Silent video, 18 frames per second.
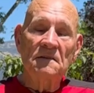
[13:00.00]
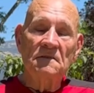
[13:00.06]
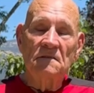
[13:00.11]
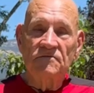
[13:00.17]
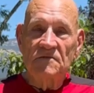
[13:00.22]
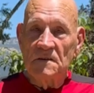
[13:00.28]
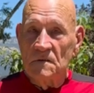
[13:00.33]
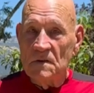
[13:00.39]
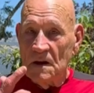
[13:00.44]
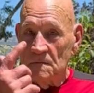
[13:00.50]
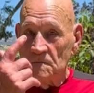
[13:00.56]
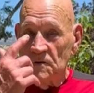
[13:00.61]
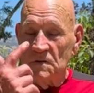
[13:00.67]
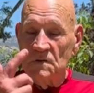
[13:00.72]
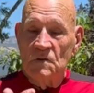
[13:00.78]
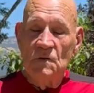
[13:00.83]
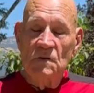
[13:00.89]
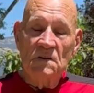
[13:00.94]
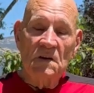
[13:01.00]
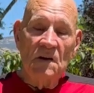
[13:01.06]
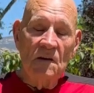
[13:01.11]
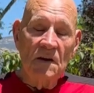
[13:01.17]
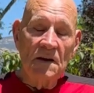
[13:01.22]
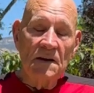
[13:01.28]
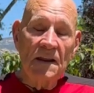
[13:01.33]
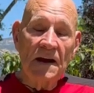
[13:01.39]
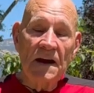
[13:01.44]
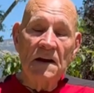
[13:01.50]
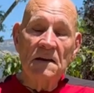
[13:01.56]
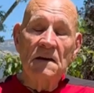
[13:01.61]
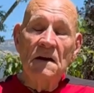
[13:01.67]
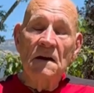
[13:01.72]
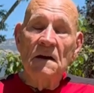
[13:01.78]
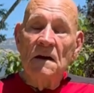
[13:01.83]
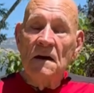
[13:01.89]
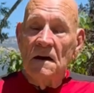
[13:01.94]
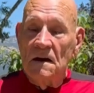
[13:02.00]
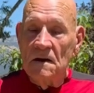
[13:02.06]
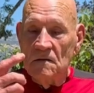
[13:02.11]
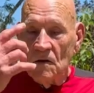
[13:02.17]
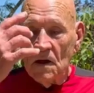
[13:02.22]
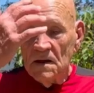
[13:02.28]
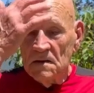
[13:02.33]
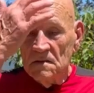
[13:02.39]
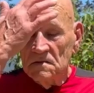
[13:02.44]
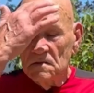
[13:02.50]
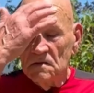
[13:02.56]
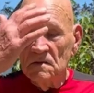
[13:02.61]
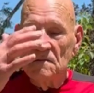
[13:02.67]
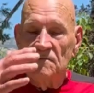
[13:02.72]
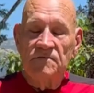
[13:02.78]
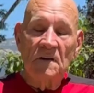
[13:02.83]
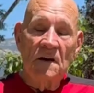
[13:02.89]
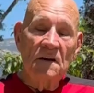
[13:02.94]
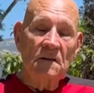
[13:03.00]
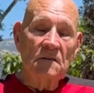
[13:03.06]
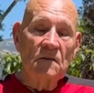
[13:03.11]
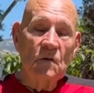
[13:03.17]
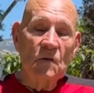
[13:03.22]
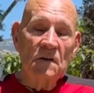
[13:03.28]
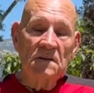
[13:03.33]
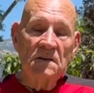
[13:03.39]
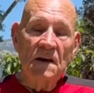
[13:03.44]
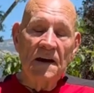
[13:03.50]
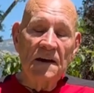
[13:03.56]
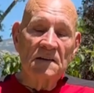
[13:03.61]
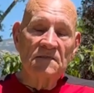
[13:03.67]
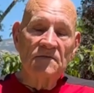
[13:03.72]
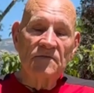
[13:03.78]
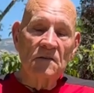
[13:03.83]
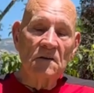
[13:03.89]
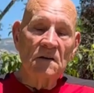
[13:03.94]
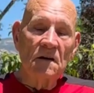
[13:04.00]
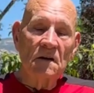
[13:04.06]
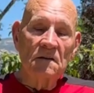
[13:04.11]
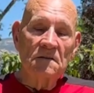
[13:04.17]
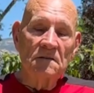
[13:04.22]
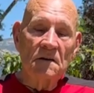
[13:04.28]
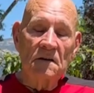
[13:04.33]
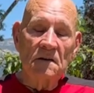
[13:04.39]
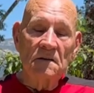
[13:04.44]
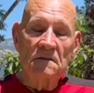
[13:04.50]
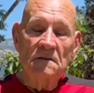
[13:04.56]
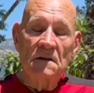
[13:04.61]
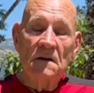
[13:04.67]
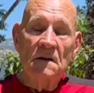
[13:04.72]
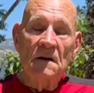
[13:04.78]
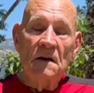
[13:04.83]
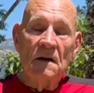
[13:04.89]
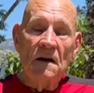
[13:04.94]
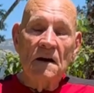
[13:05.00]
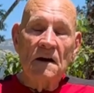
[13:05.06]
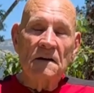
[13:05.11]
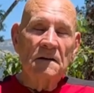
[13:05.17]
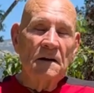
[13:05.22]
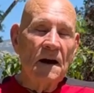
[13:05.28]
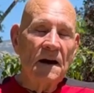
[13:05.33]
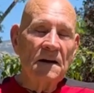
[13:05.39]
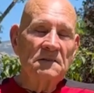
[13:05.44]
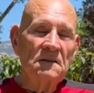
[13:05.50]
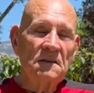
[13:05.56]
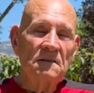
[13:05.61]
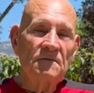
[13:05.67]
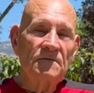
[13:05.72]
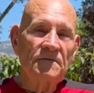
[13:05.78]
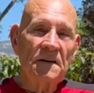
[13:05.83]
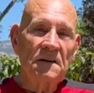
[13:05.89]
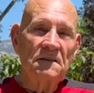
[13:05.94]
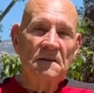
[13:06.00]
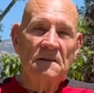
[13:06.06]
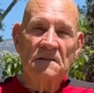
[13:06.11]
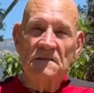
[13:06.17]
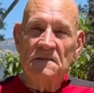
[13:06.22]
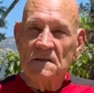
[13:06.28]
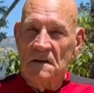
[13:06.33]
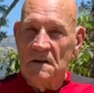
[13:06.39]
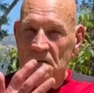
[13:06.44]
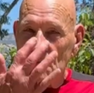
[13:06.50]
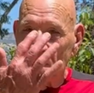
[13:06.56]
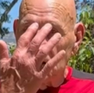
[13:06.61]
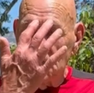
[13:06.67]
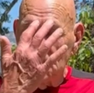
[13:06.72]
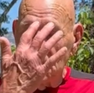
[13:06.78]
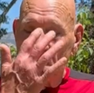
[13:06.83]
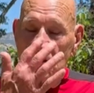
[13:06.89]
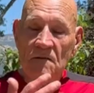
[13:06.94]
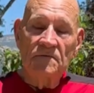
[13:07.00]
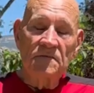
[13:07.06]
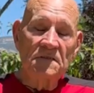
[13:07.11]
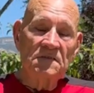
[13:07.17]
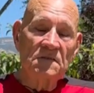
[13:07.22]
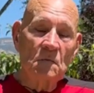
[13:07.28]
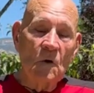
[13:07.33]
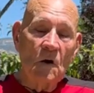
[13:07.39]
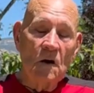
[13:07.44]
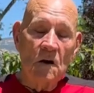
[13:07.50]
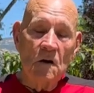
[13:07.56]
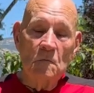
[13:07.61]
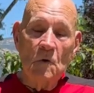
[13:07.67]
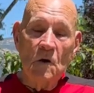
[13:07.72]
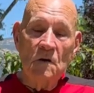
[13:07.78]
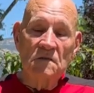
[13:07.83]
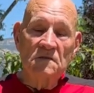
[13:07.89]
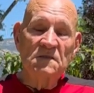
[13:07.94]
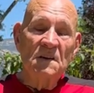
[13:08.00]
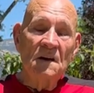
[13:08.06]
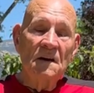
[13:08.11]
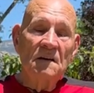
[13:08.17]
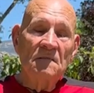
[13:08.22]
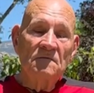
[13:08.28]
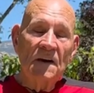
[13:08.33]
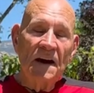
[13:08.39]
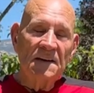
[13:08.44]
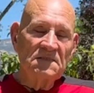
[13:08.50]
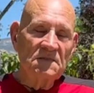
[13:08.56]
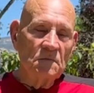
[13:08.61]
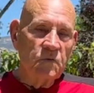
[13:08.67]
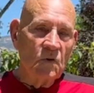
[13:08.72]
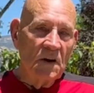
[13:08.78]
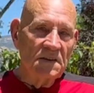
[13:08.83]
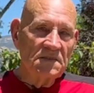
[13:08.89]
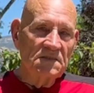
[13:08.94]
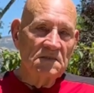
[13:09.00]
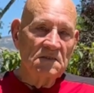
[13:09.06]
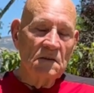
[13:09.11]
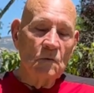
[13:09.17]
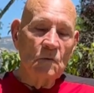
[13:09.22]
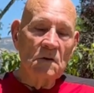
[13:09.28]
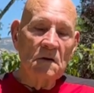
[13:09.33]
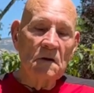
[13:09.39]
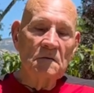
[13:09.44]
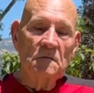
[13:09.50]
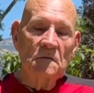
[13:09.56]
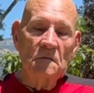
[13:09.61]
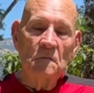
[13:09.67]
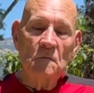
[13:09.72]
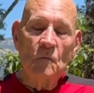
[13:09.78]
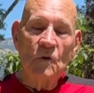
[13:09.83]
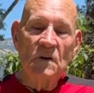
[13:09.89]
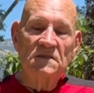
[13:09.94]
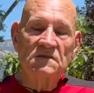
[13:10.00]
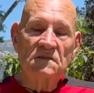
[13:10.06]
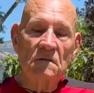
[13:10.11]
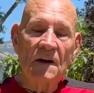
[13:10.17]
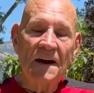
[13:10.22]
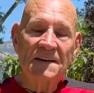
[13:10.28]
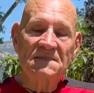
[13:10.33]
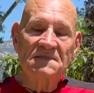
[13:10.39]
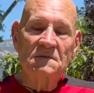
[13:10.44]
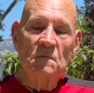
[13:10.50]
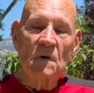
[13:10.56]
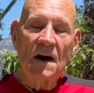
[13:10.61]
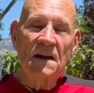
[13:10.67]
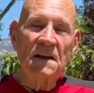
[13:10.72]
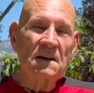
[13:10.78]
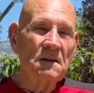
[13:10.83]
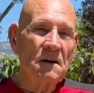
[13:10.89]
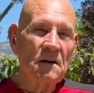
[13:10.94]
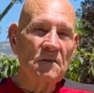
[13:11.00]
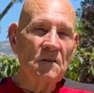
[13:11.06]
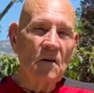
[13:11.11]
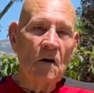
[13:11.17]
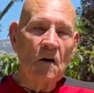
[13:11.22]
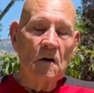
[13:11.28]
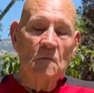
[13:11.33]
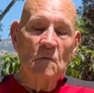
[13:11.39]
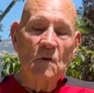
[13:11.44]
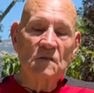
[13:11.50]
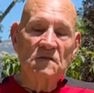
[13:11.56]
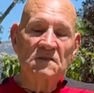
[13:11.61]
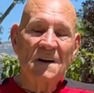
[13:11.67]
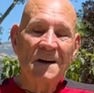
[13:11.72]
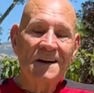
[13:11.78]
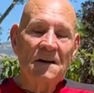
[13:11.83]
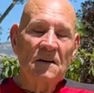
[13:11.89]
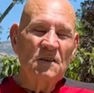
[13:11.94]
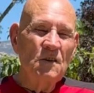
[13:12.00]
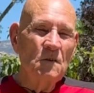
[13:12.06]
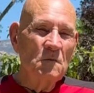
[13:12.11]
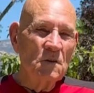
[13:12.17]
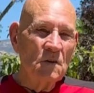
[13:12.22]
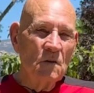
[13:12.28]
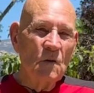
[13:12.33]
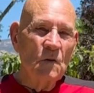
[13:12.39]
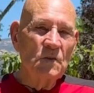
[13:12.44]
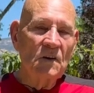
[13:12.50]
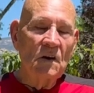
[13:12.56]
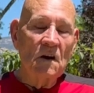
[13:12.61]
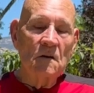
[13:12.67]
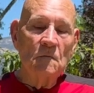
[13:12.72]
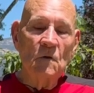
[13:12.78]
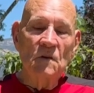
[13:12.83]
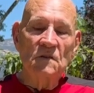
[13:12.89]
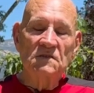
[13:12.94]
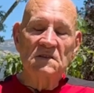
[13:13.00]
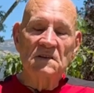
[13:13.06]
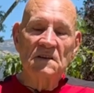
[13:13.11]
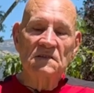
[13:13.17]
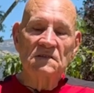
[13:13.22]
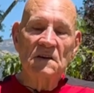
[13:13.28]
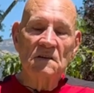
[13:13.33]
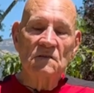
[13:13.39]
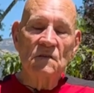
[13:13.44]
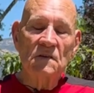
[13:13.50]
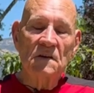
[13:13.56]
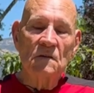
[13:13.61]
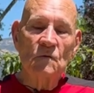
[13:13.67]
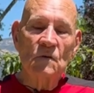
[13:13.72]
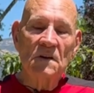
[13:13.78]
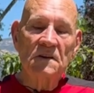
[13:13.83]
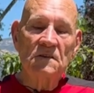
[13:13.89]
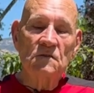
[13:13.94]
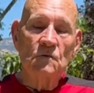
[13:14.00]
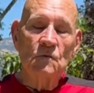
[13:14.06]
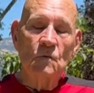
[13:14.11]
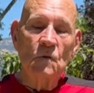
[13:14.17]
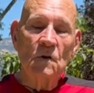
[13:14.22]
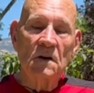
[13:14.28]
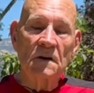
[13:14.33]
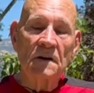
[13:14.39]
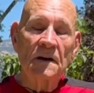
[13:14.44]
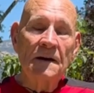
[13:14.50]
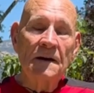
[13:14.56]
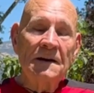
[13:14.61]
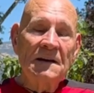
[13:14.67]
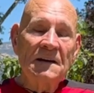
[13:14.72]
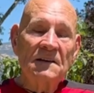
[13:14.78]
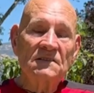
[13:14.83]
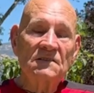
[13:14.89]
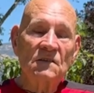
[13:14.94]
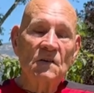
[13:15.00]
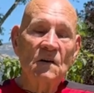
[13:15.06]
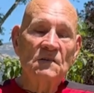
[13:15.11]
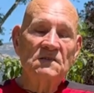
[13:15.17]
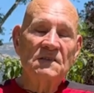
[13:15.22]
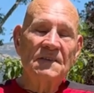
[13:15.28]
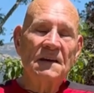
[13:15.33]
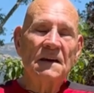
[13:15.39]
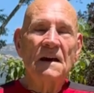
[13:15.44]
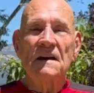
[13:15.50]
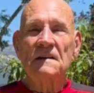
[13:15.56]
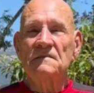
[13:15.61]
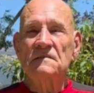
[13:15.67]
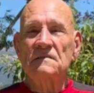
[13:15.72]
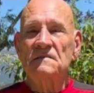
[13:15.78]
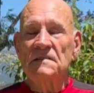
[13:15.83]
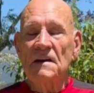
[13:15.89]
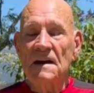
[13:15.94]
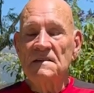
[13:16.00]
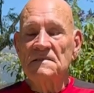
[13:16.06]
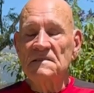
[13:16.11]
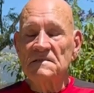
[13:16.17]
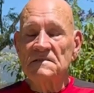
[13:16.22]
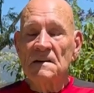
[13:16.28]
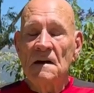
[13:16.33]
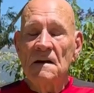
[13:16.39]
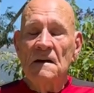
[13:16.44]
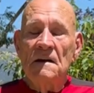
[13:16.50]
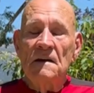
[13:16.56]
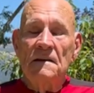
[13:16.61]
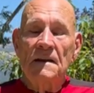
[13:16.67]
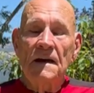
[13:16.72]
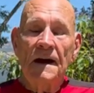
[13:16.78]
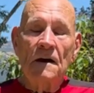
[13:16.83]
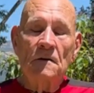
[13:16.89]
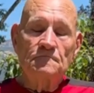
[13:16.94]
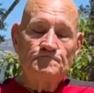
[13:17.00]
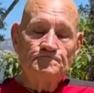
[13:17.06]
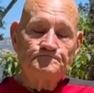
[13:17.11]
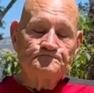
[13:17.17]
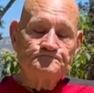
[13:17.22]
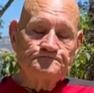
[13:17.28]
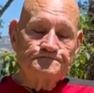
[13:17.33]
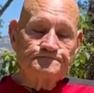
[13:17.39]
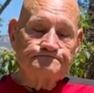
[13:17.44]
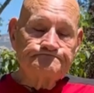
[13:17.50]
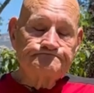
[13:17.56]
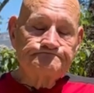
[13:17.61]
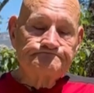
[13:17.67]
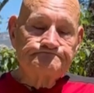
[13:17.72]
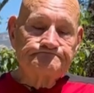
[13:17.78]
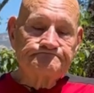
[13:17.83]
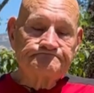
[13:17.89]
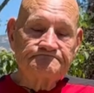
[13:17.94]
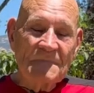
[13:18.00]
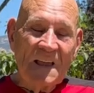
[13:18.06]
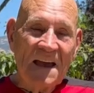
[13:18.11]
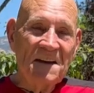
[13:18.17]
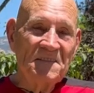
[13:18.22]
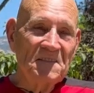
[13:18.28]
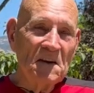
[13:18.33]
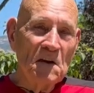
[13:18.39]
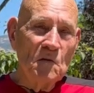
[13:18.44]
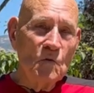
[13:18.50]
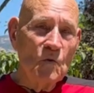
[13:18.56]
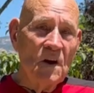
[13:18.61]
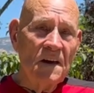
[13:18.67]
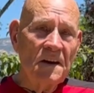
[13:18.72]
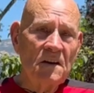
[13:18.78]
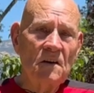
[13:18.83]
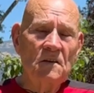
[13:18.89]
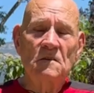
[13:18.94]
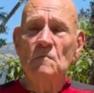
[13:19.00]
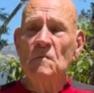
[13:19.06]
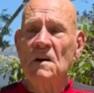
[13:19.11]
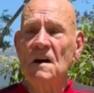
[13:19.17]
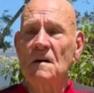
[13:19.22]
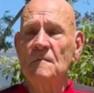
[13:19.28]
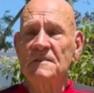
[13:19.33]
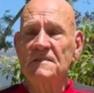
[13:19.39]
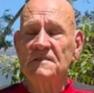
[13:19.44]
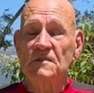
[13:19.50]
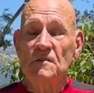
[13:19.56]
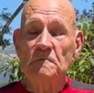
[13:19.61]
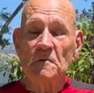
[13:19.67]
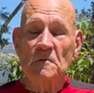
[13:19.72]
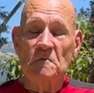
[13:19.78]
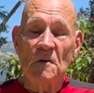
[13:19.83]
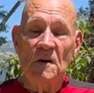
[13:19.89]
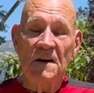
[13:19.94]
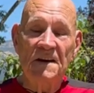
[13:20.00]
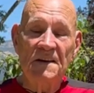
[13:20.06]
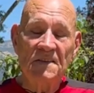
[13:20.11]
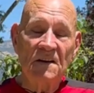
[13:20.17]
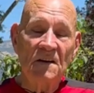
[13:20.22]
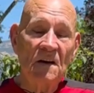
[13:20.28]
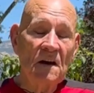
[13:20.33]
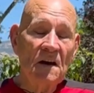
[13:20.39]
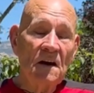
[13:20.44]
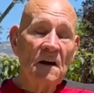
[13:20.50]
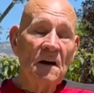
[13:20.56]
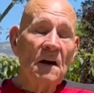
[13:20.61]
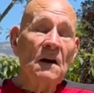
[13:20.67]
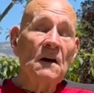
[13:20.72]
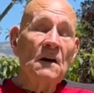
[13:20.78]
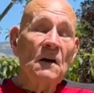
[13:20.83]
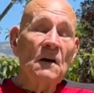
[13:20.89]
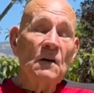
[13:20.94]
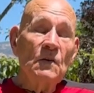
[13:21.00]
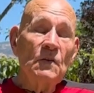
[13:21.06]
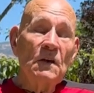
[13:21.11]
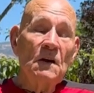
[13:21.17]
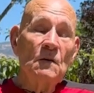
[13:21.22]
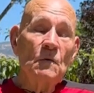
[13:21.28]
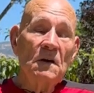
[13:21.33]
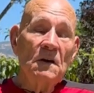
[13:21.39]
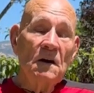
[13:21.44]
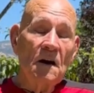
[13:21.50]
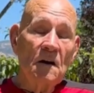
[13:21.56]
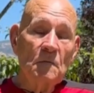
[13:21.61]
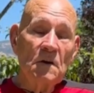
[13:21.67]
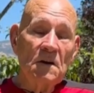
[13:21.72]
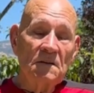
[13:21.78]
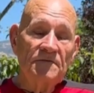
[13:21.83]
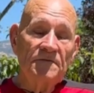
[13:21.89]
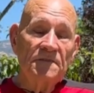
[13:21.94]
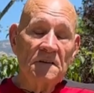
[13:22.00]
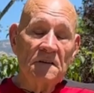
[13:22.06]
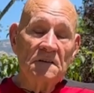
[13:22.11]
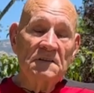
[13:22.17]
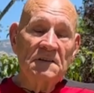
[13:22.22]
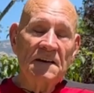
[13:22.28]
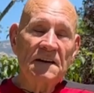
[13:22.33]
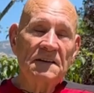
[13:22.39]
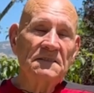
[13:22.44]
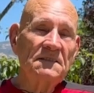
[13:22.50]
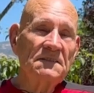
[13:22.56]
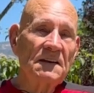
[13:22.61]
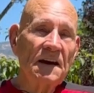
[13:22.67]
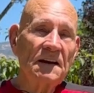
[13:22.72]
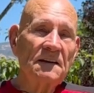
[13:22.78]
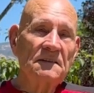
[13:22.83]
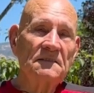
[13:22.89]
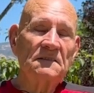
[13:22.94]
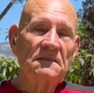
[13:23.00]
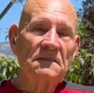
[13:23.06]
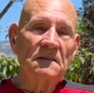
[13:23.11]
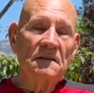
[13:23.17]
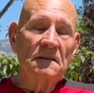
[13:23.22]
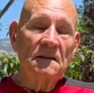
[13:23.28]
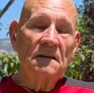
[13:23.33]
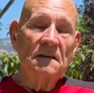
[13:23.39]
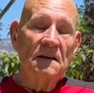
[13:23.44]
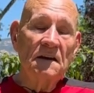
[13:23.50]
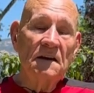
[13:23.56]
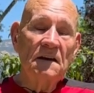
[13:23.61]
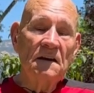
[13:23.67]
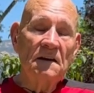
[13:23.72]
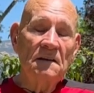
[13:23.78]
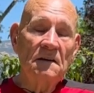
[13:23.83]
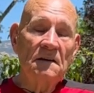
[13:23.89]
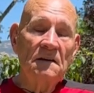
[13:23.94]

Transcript: through that pituitary gland and right into the frontal cortex for our cognitive fitness, and right in here for some hormones, vasopressin, that will moisturize the body, and other hormones, human growth hormones, and etc. that really do work. So those are the exercises. Now, if you get really good, you become a super breather. Then we come in for 10 seconds in,